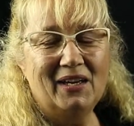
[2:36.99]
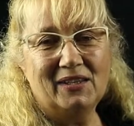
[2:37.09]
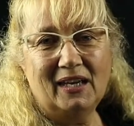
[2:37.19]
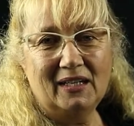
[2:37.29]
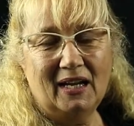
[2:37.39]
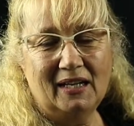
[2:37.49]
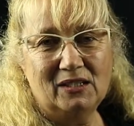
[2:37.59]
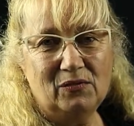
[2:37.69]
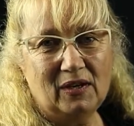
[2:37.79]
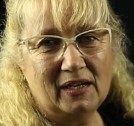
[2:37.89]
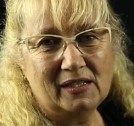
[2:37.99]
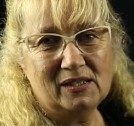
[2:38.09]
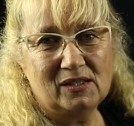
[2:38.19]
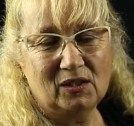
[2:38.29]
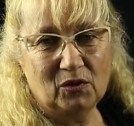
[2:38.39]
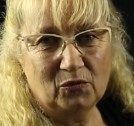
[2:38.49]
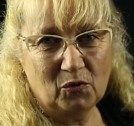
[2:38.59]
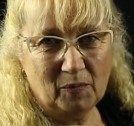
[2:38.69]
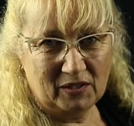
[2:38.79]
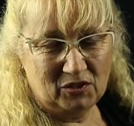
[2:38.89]
that I devised
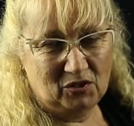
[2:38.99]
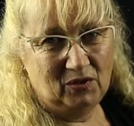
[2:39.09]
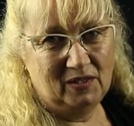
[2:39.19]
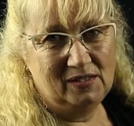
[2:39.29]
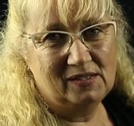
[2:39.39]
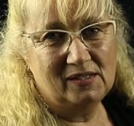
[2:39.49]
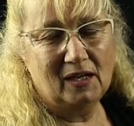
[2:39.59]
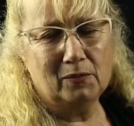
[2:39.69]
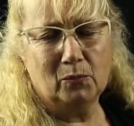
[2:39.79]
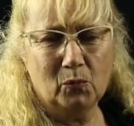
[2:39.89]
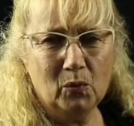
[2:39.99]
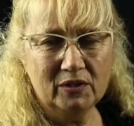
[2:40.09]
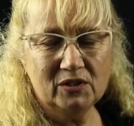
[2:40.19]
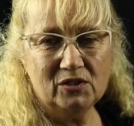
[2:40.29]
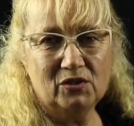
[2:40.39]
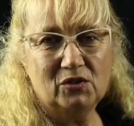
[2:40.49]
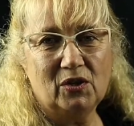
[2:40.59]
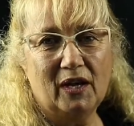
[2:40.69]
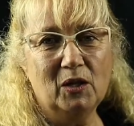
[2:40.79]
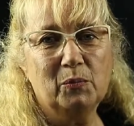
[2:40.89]
for my students. I want to
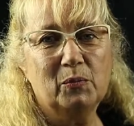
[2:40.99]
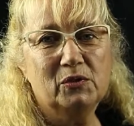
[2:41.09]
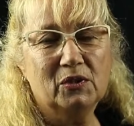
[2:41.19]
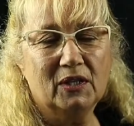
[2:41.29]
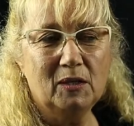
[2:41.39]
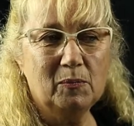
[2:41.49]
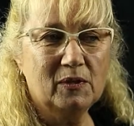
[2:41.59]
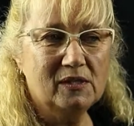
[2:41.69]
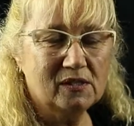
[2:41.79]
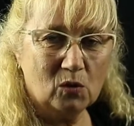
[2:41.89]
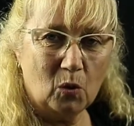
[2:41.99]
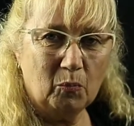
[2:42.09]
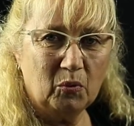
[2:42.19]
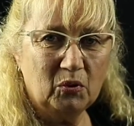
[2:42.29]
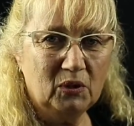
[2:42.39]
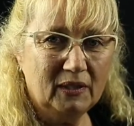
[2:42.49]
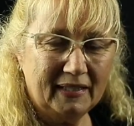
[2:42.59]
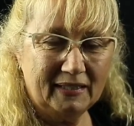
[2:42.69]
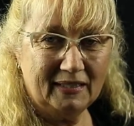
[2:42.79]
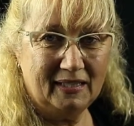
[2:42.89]
help to keep this
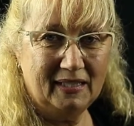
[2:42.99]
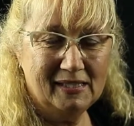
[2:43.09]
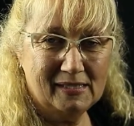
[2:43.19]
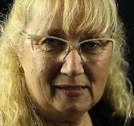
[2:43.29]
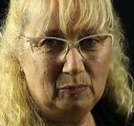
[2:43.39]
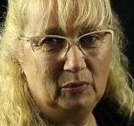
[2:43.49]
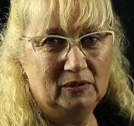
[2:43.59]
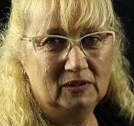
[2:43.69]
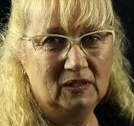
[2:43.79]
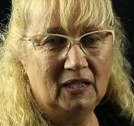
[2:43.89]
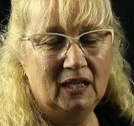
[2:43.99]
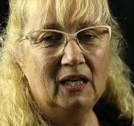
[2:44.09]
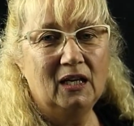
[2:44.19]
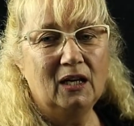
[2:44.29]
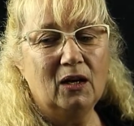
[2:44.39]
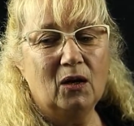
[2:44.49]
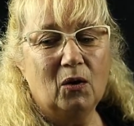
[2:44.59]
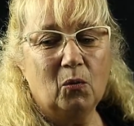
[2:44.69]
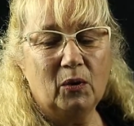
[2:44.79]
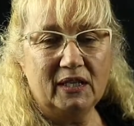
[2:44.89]
completely simple.
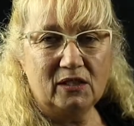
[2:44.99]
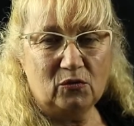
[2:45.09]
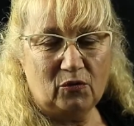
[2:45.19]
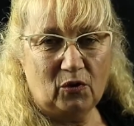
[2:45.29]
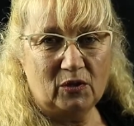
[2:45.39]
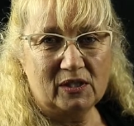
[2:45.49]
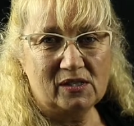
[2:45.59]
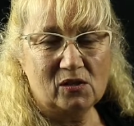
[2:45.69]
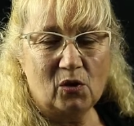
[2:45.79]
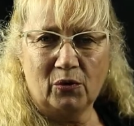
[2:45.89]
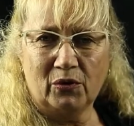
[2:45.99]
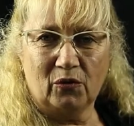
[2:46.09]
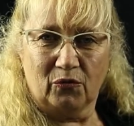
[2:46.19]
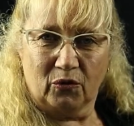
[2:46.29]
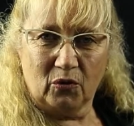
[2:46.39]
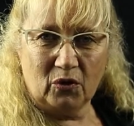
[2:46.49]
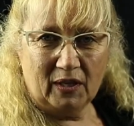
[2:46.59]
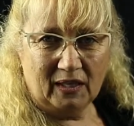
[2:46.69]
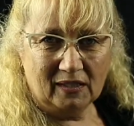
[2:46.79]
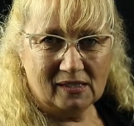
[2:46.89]
We need to focus on a few
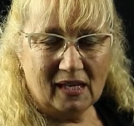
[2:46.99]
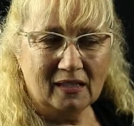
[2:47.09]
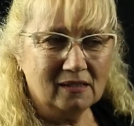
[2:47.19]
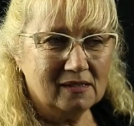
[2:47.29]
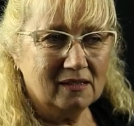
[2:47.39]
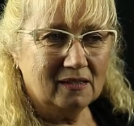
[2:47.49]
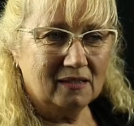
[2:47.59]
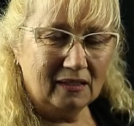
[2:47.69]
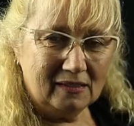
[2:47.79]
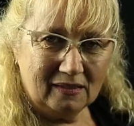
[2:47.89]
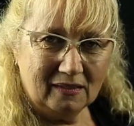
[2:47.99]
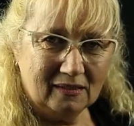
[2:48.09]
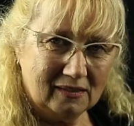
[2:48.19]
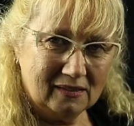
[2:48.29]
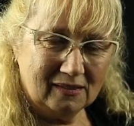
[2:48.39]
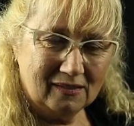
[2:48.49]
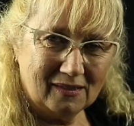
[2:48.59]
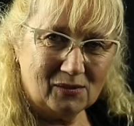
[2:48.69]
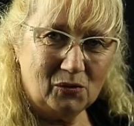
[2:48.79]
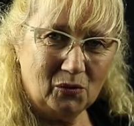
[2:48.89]
things, and statistics
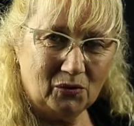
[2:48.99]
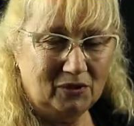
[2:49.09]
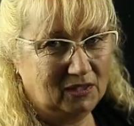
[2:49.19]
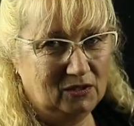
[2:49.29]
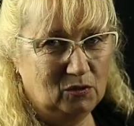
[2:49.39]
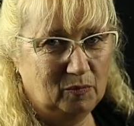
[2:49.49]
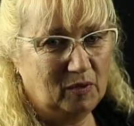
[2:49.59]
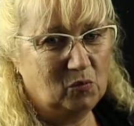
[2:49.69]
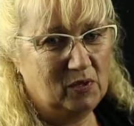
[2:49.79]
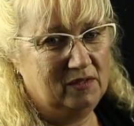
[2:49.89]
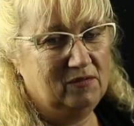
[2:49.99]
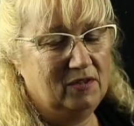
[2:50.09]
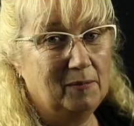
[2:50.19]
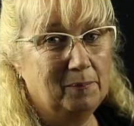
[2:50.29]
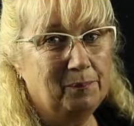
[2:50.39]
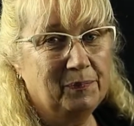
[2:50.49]
does not need to be one of them.